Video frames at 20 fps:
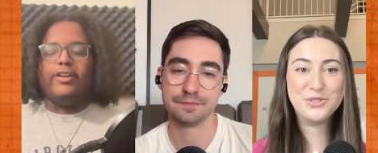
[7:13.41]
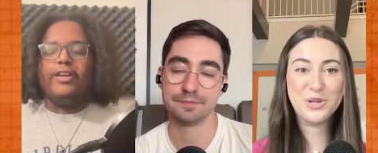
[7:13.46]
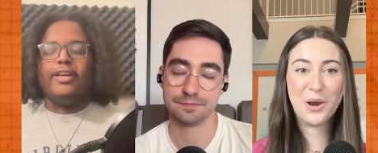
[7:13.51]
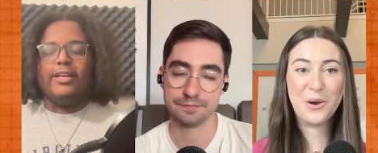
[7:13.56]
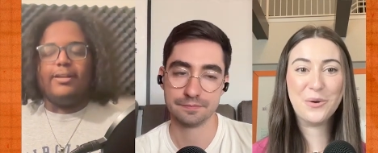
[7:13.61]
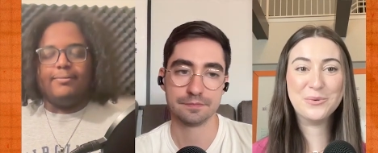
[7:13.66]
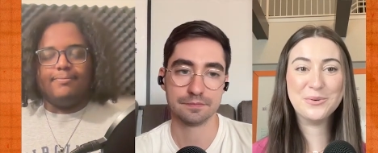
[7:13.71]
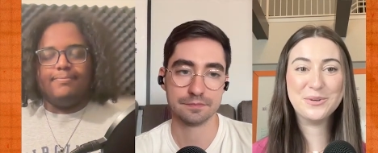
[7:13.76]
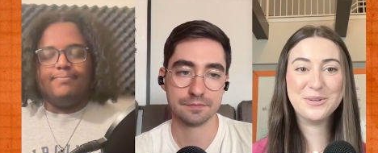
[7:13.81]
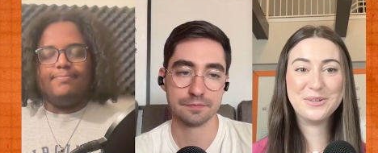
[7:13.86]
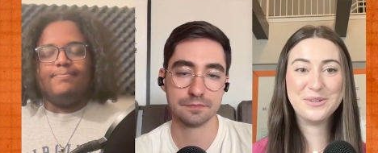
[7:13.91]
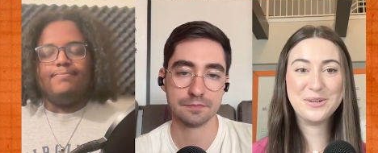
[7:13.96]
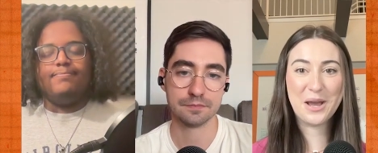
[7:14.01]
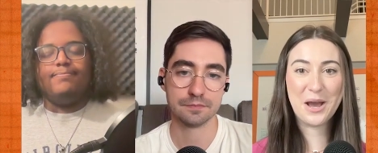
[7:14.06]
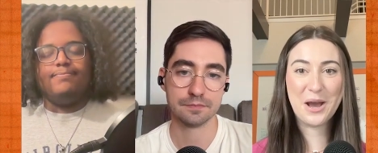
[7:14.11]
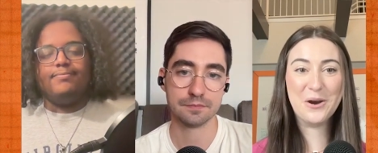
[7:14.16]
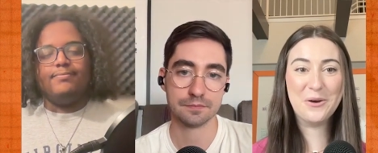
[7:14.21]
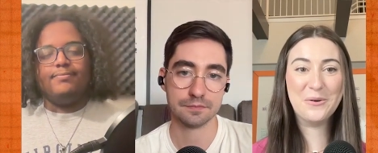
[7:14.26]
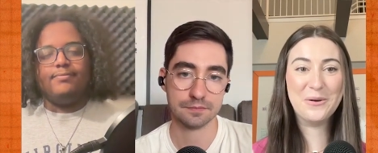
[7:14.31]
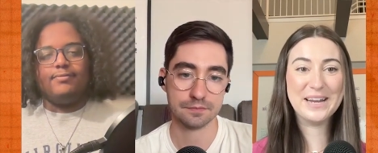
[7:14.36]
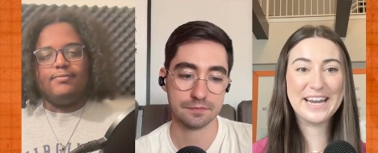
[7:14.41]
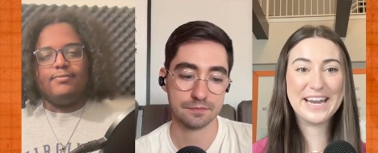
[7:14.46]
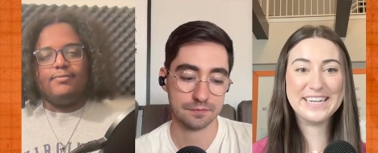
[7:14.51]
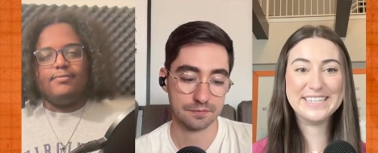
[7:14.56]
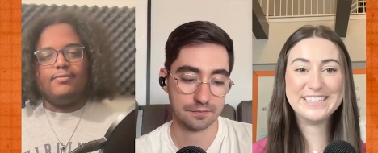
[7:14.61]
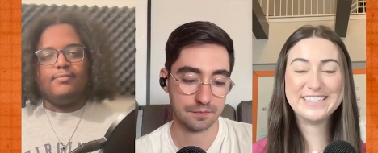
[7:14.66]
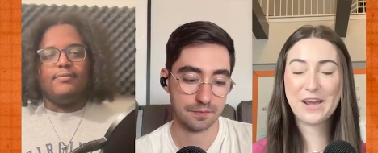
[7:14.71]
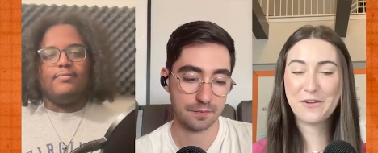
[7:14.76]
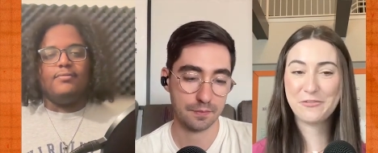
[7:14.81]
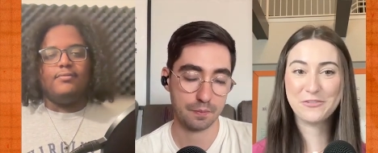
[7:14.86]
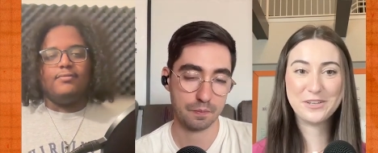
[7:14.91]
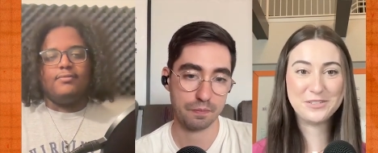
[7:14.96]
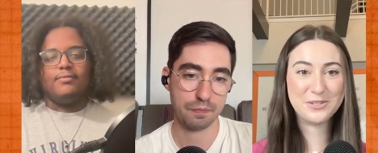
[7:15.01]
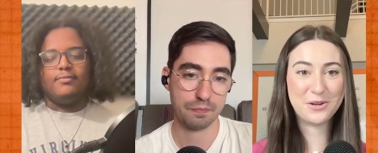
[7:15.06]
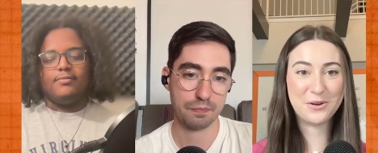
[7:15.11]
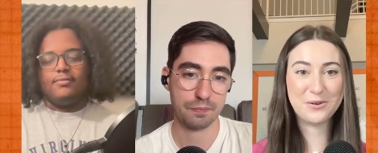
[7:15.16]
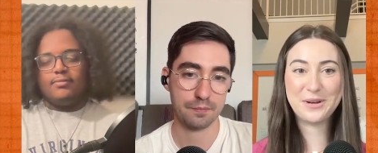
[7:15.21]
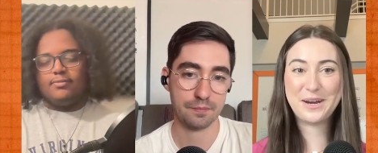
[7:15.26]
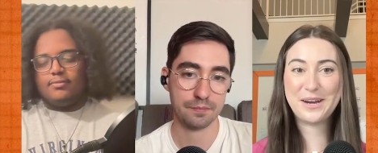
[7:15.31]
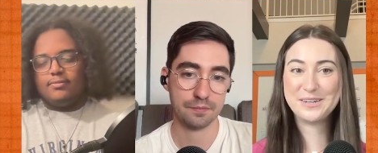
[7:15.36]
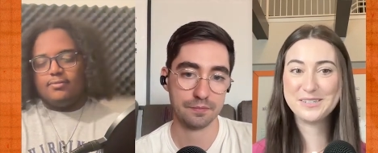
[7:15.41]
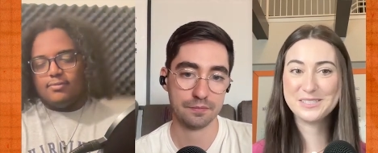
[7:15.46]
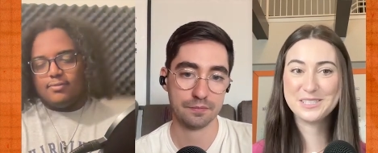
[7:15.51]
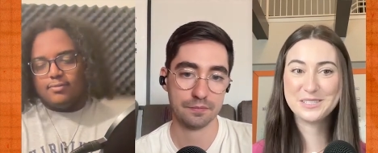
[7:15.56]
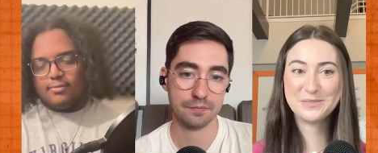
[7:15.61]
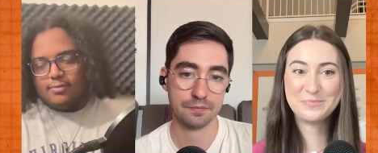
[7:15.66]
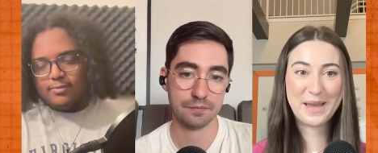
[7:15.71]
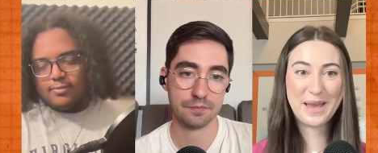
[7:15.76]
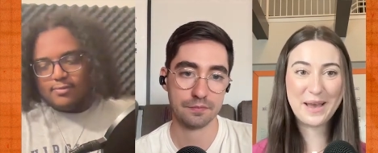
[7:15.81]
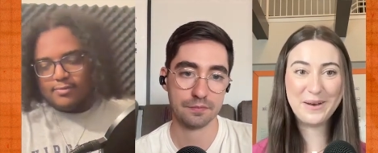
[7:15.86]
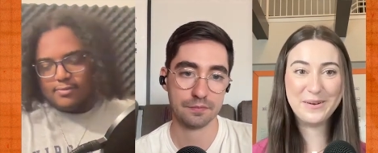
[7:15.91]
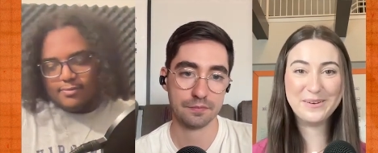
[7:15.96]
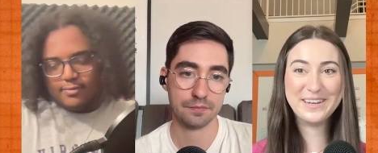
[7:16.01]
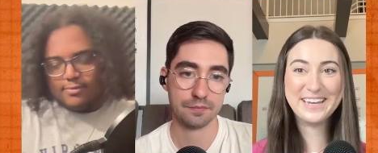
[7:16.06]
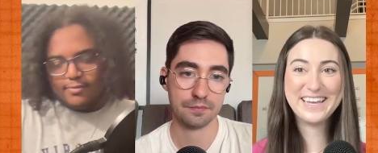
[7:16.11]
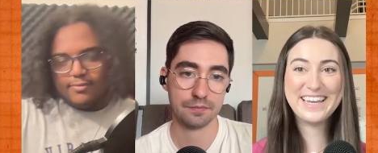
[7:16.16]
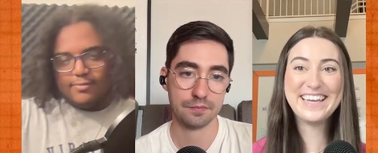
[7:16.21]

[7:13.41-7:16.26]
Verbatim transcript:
Speaker 1: don't know and I definitely don't know how to spell.